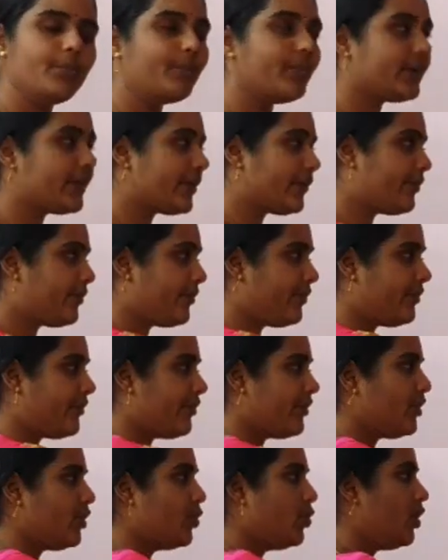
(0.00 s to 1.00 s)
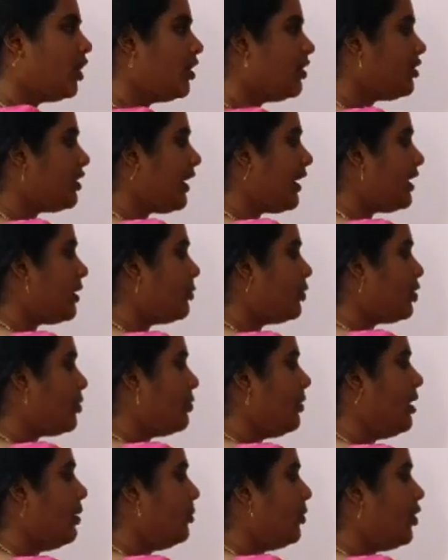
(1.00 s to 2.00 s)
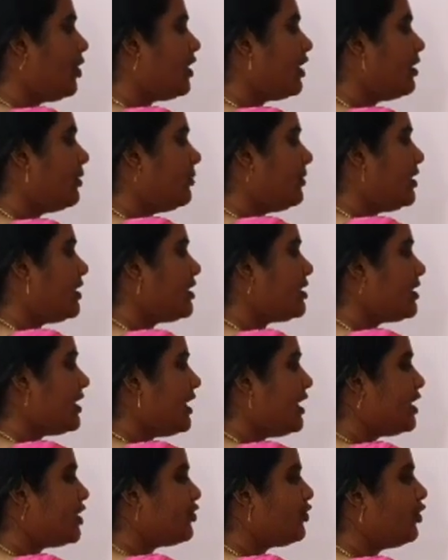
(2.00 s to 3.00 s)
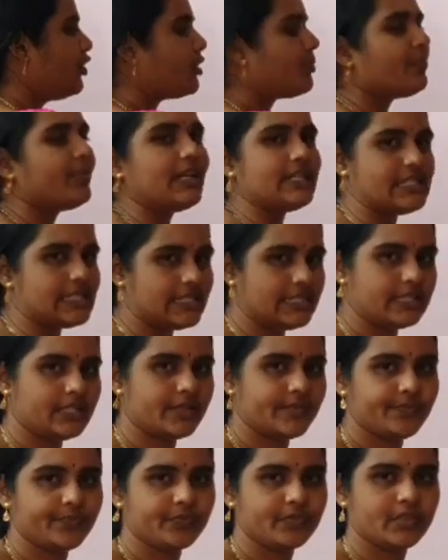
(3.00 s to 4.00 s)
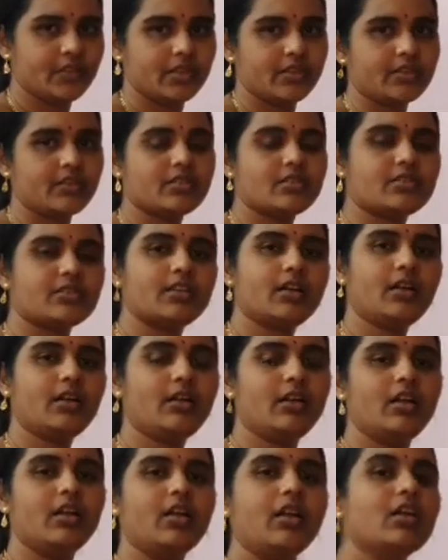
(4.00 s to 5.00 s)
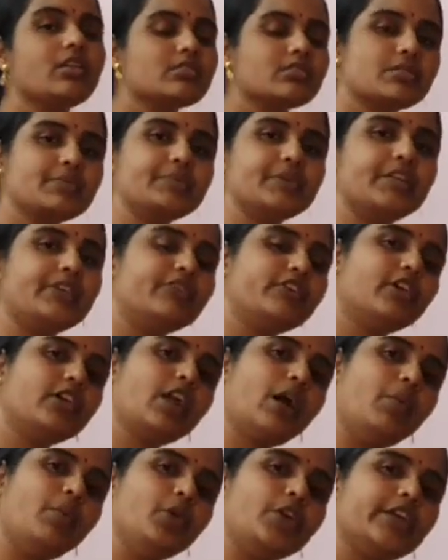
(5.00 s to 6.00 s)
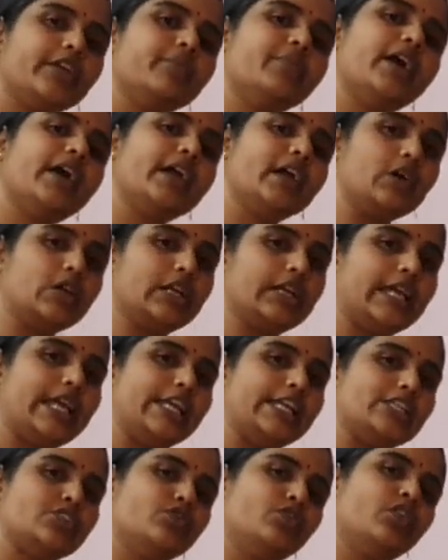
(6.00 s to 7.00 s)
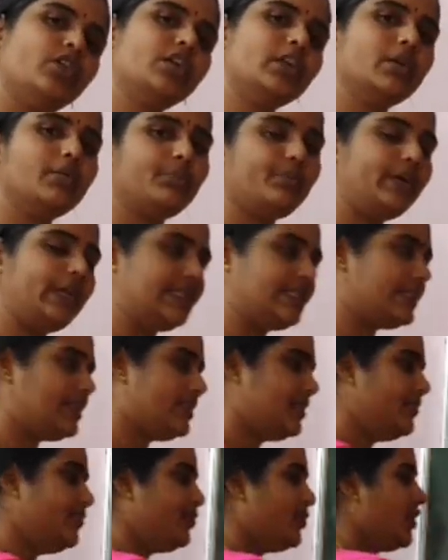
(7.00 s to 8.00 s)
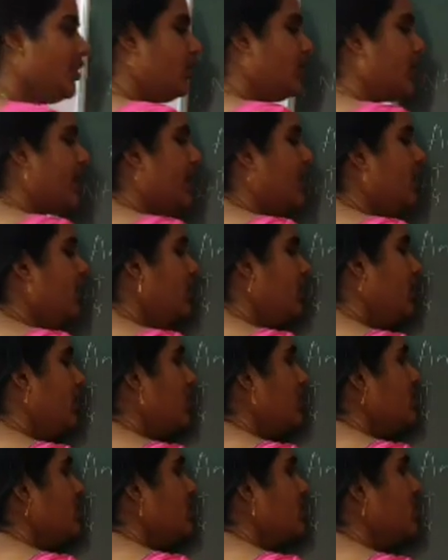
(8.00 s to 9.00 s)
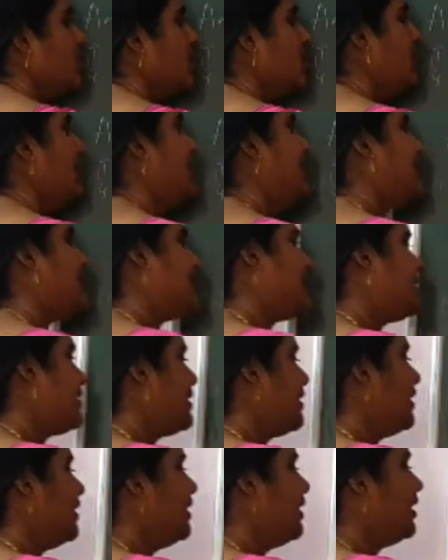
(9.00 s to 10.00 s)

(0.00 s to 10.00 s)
But if you want to write about ammonium, it is NH4 plus. This is the symbol for ammonium ion, NH4 plus. Okay. So now let us